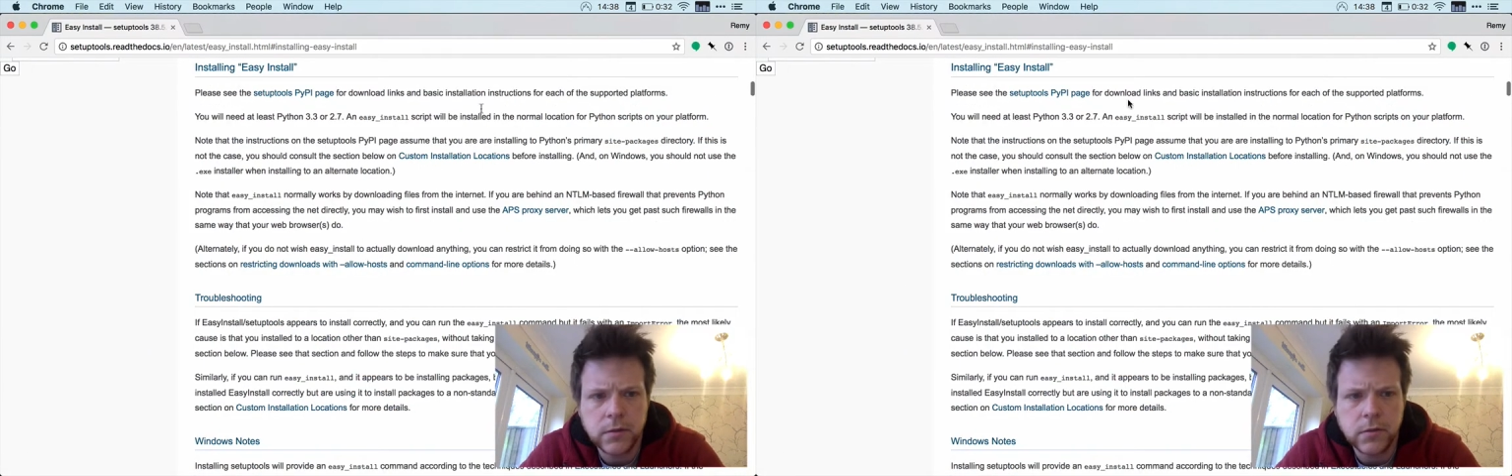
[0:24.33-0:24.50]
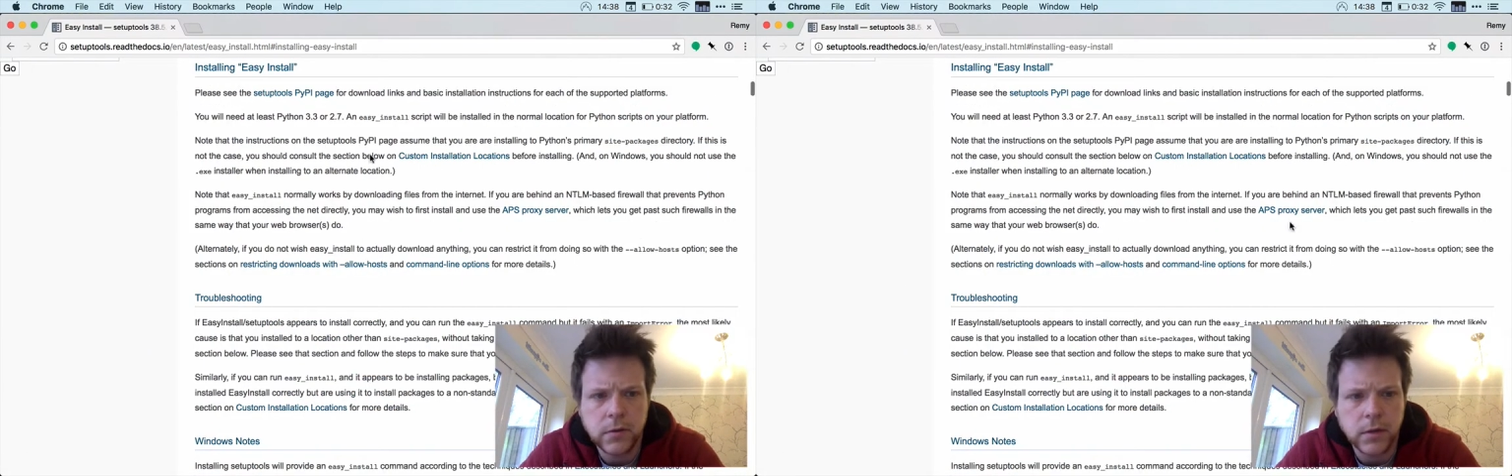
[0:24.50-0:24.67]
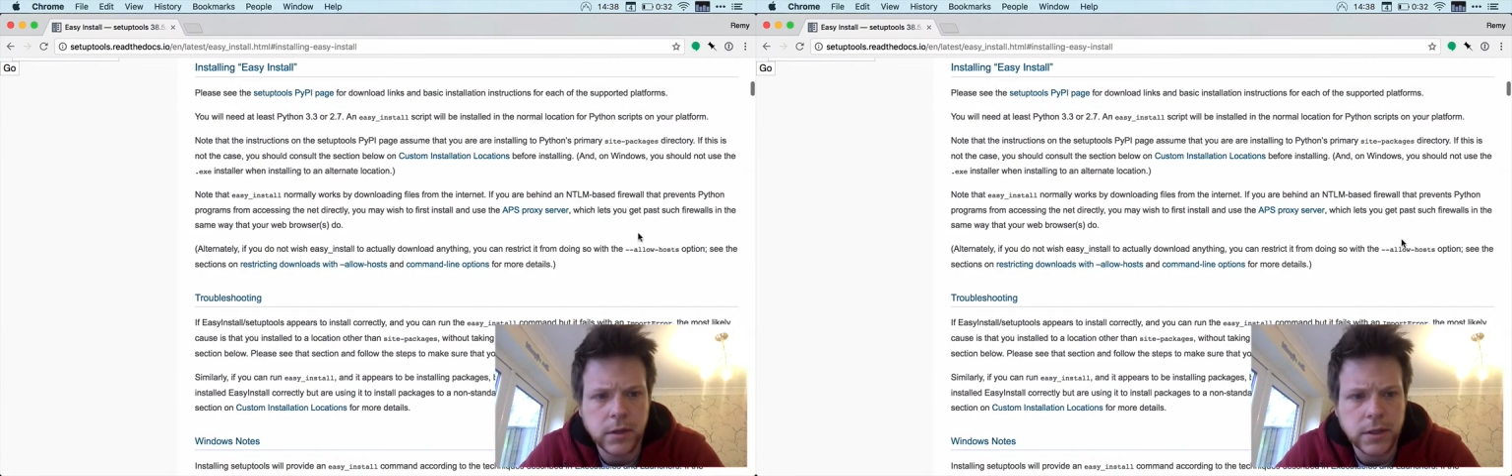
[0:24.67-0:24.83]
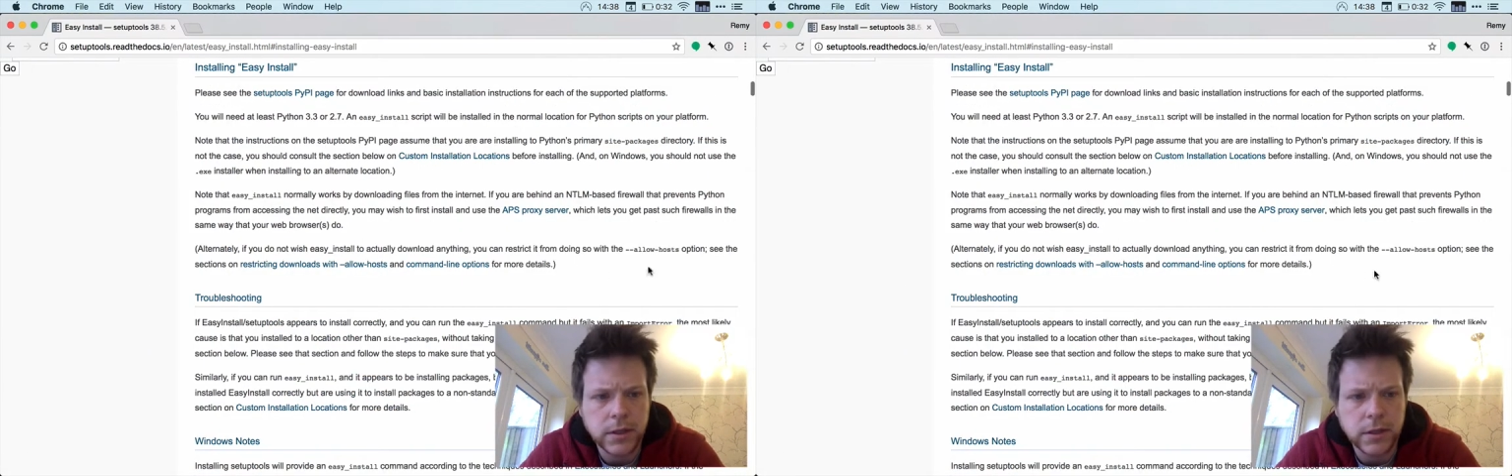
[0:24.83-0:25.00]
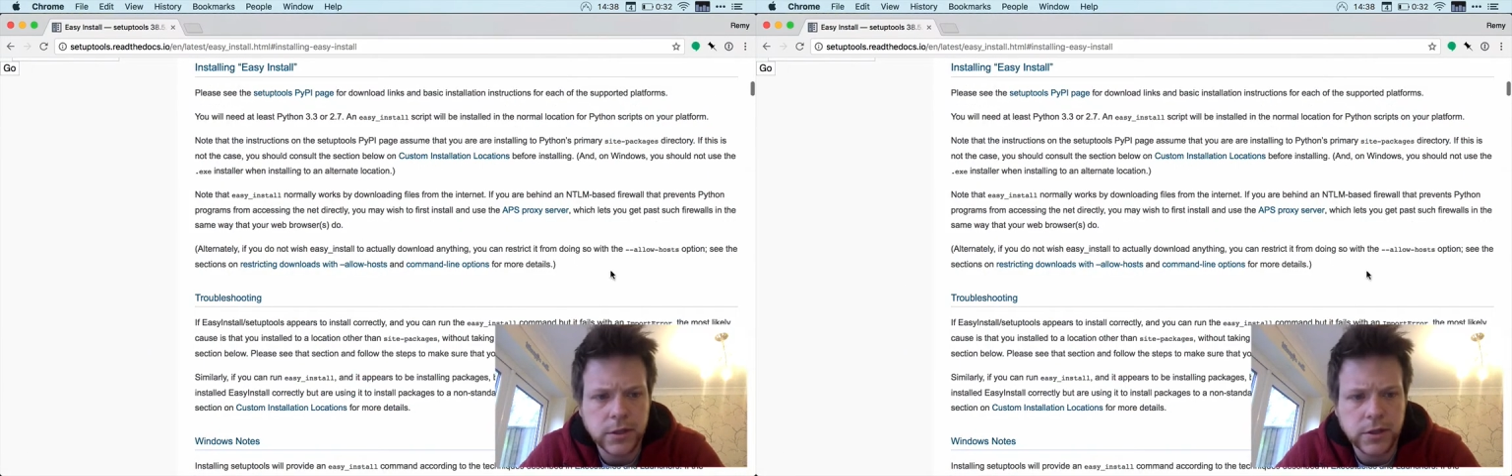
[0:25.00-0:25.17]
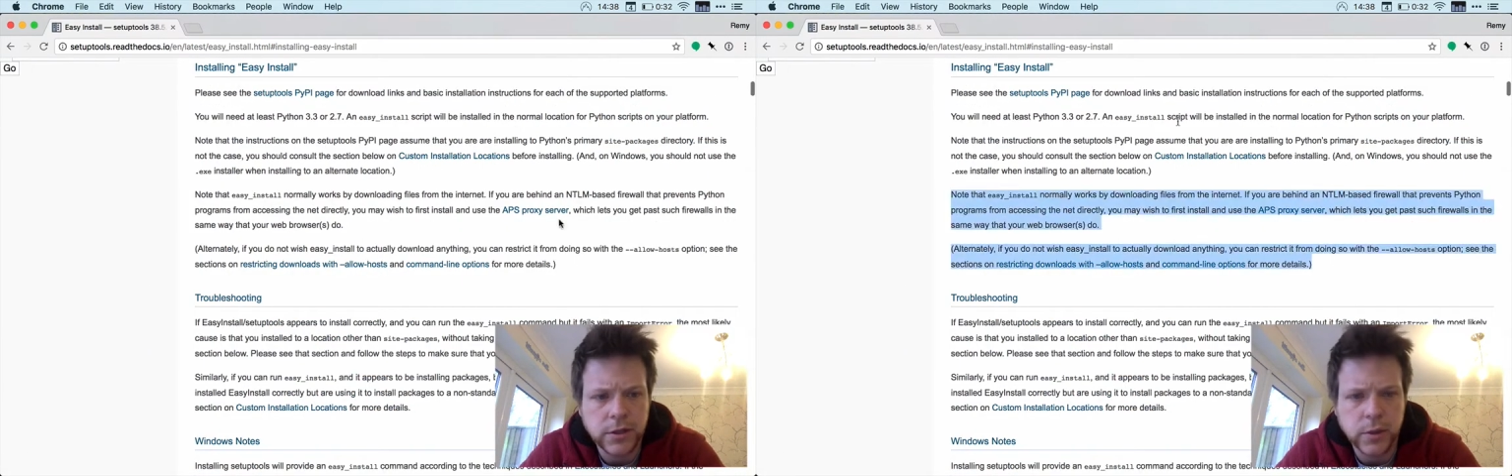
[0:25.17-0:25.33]
All right, so
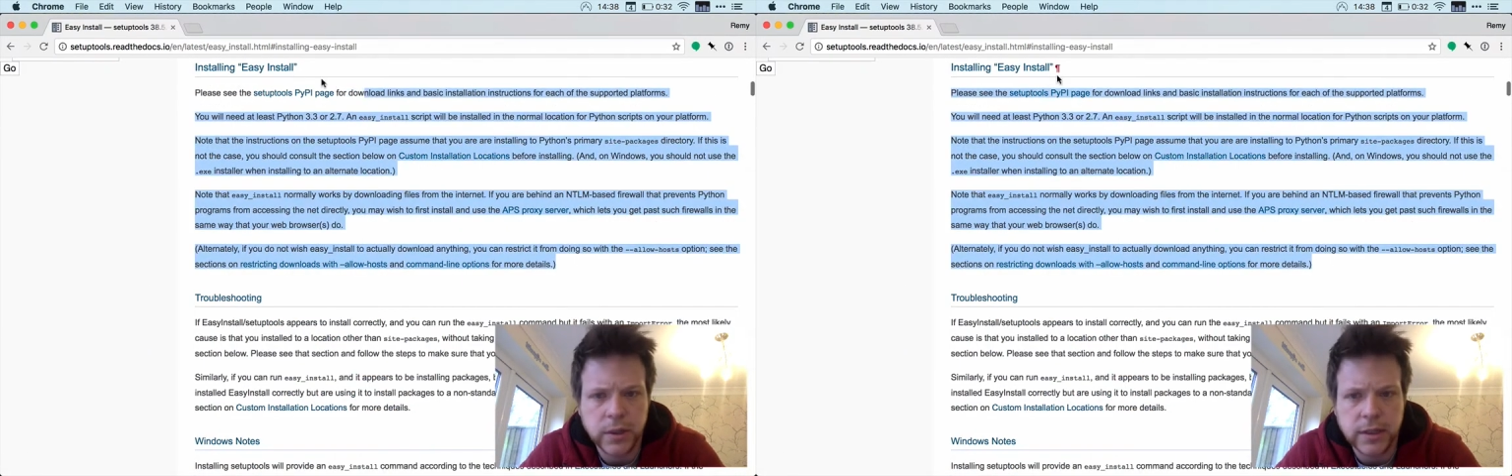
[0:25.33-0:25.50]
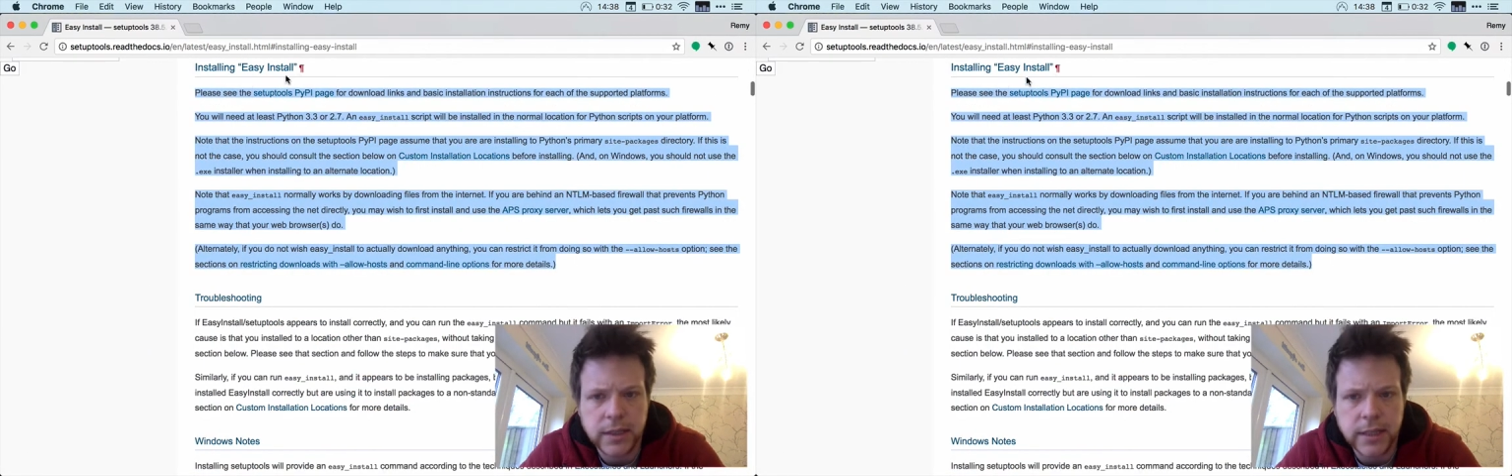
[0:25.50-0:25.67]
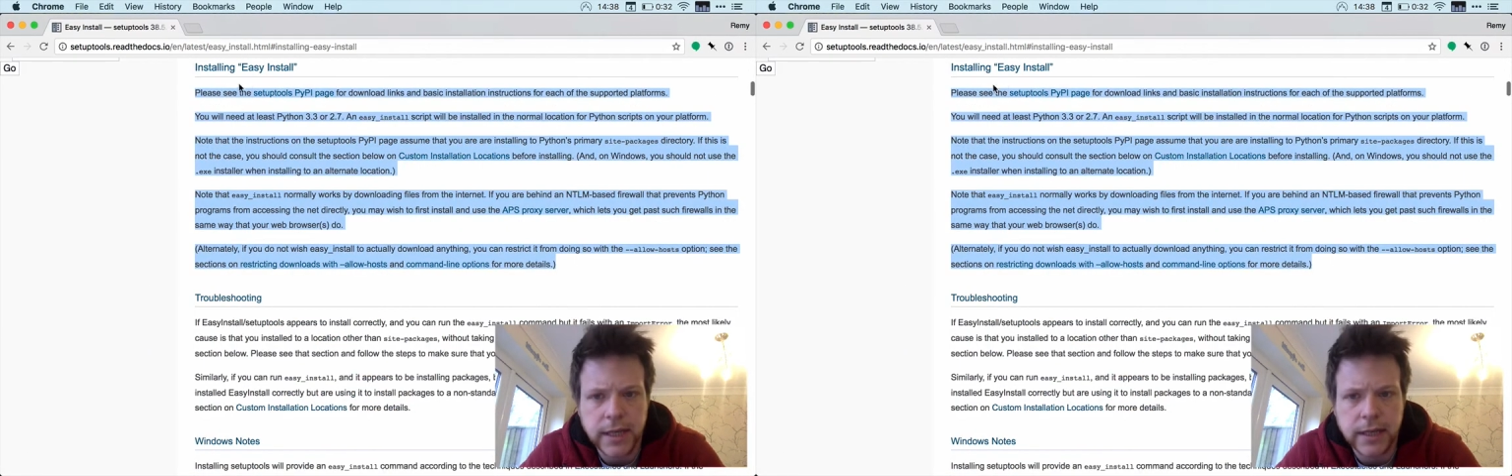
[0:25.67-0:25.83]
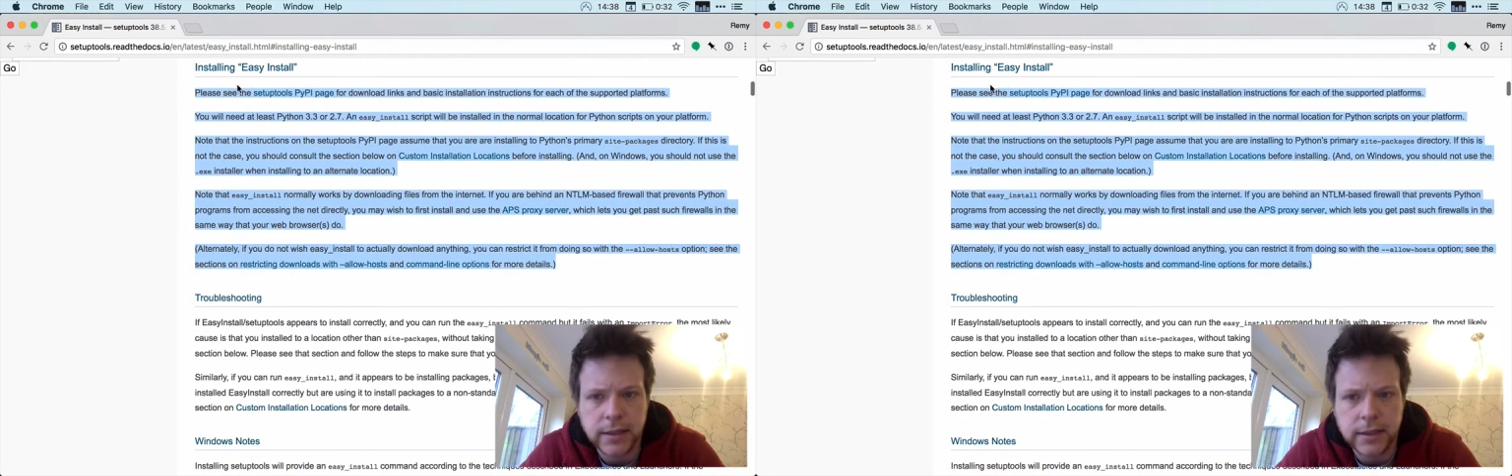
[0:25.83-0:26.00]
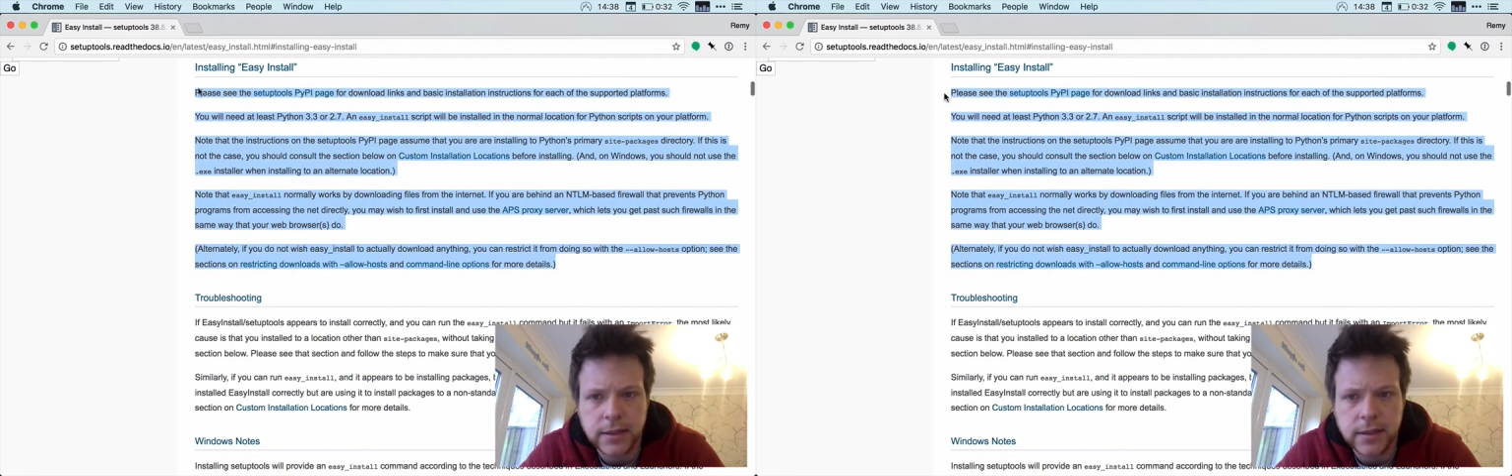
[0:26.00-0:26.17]
just quickly scanning this,